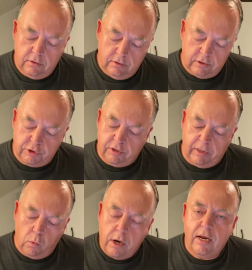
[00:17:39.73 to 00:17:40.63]
there should be
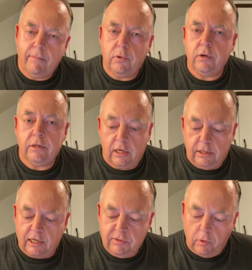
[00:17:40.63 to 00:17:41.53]
one number and then a
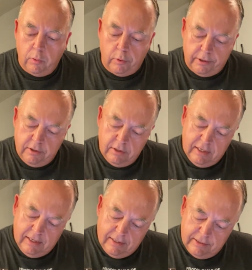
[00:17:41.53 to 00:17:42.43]
decimal point.
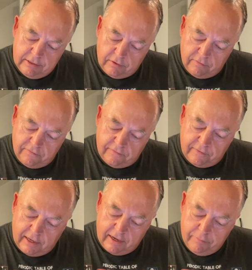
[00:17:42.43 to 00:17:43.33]
So
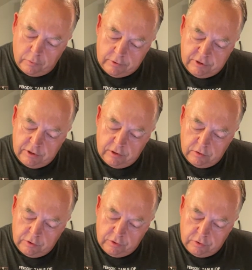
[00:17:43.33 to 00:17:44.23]

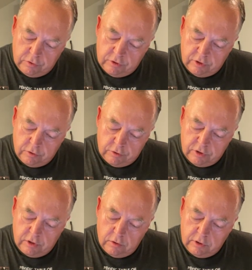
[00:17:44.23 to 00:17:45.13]

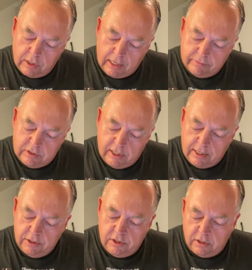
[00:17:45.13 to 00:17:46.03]
5.0200 times
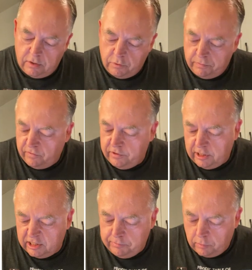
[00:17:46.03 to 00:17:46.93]
10 to the, we move the
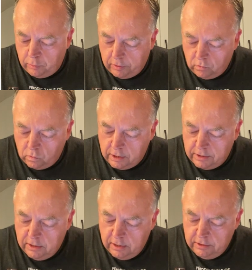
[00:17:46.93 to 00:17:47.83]
decimal point
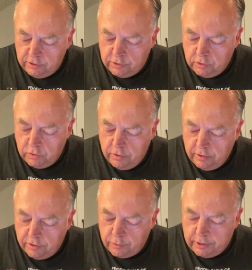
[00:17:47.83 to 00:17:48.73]
1, 2,
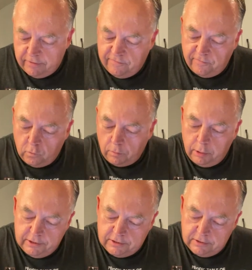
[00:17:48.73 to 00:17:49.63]
3, 4
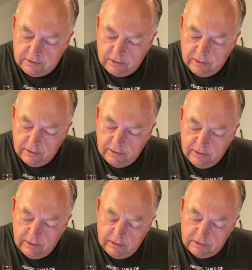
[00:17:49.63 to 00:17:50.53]
places.
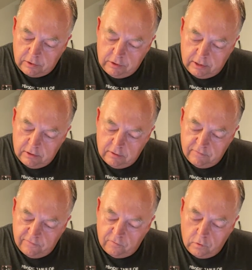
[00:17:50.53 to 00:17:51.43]
So 10 to the
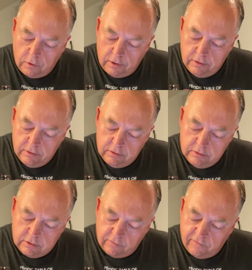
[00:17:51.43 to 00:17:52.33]
4,
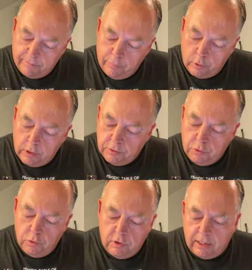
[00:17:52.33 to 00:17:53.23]
so
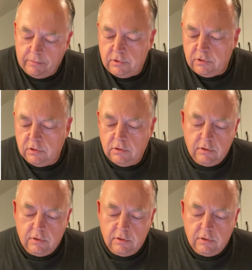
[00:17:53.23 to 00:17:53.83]
5.02 times